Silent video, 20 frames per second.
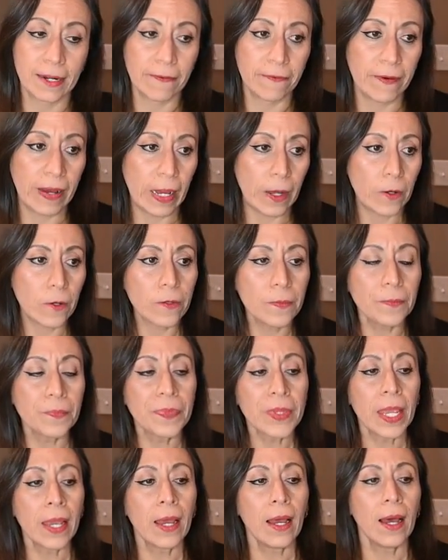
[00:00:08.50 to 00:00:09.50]
file.
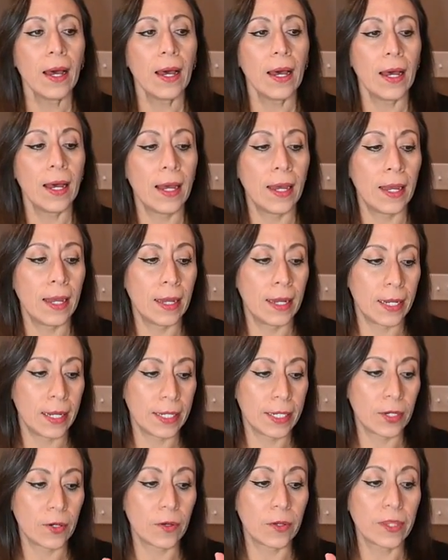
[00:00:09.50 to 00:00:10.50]

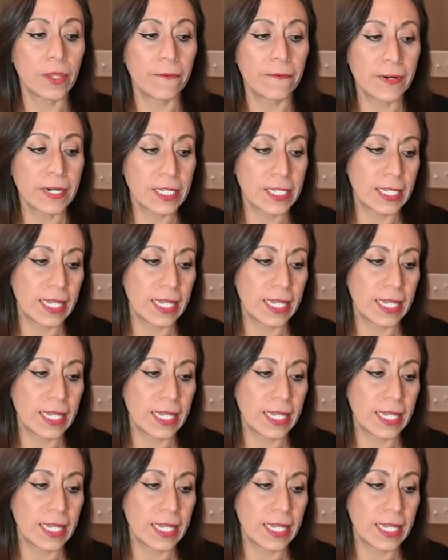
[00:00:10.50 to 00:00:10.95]
And on the first